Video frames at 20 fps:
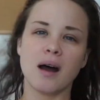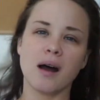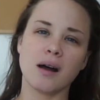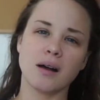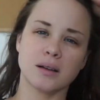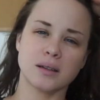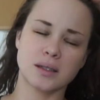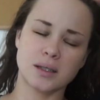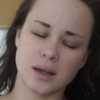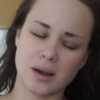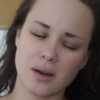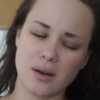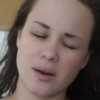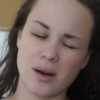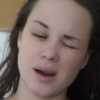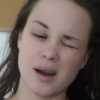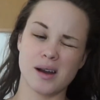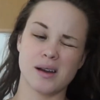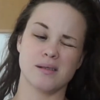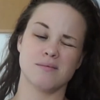
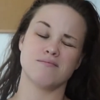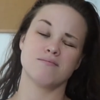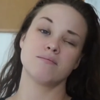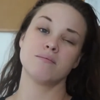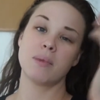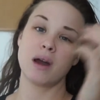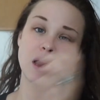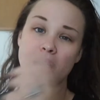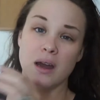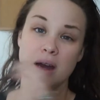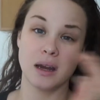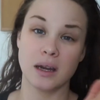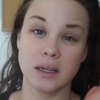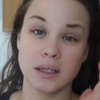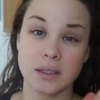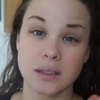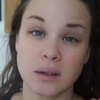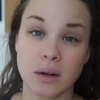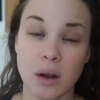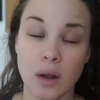Also, my
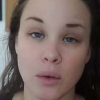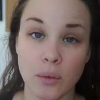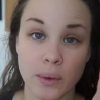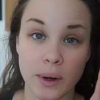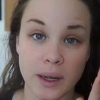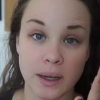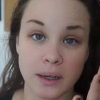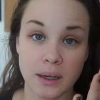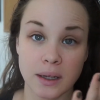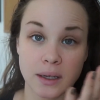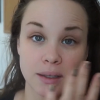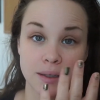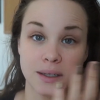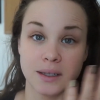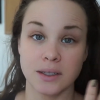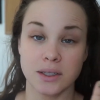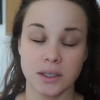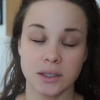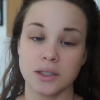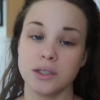eyes are all red because
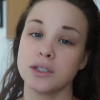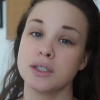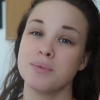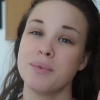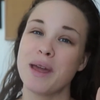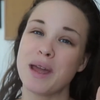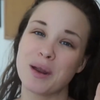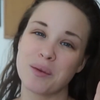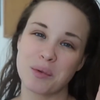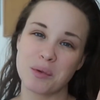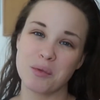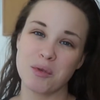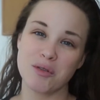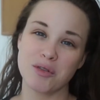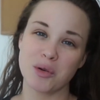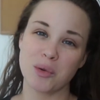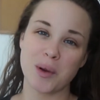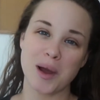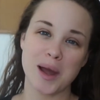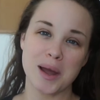I just used makeup
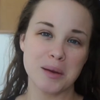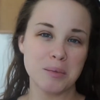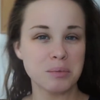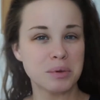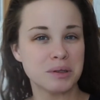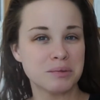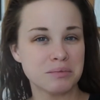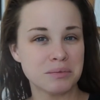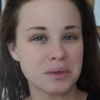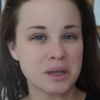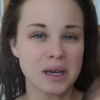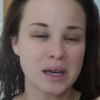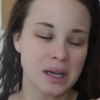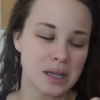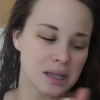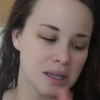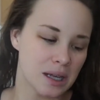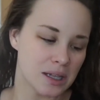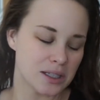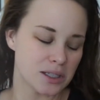remover wipe.
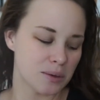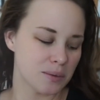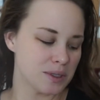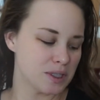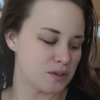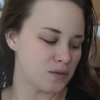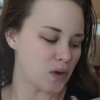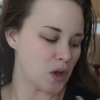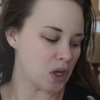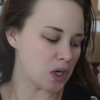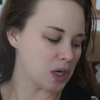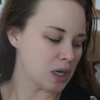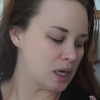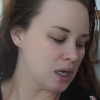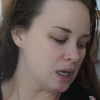That's always fun.